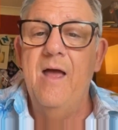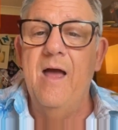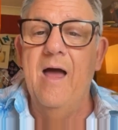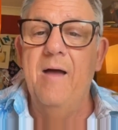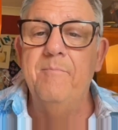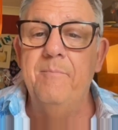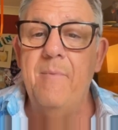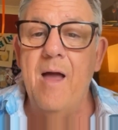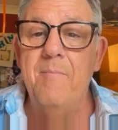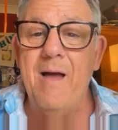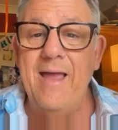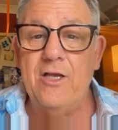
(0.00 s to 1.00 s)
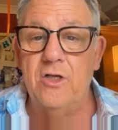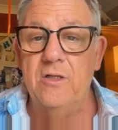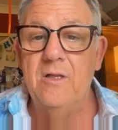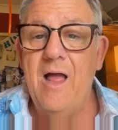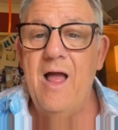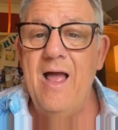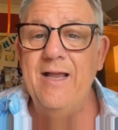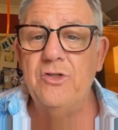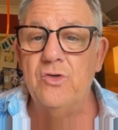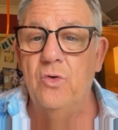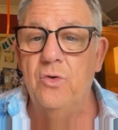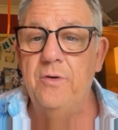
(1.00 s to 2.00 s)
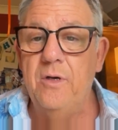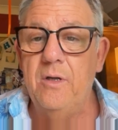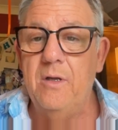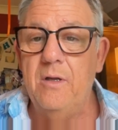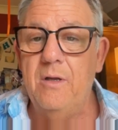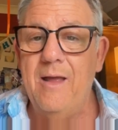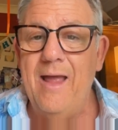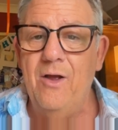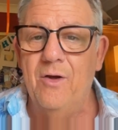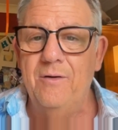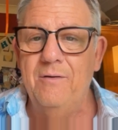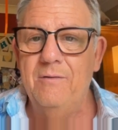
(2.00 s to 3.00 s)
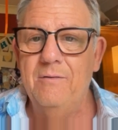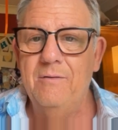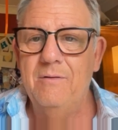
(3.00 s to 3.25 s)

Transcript: Michael. Hi, Dawn. Hang on.